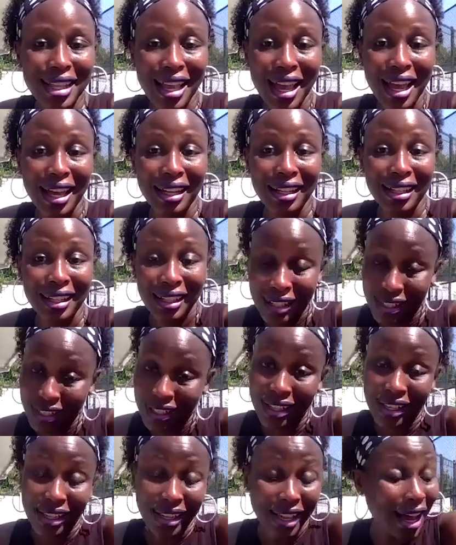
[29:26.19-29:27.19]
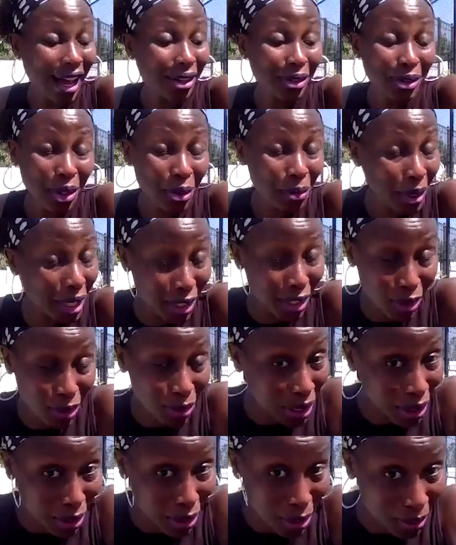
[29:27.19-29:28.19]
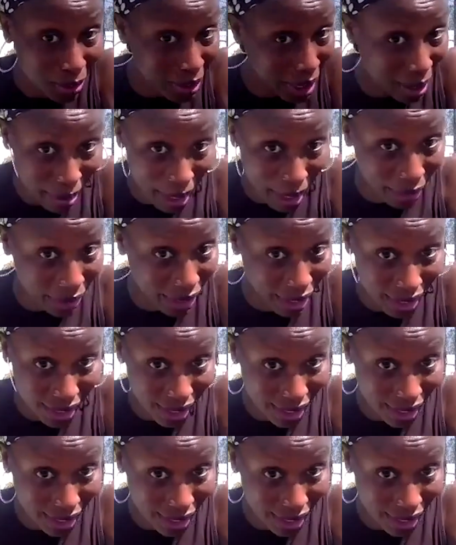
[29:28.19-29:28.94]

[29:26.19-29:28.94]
And I don't know what you knew about this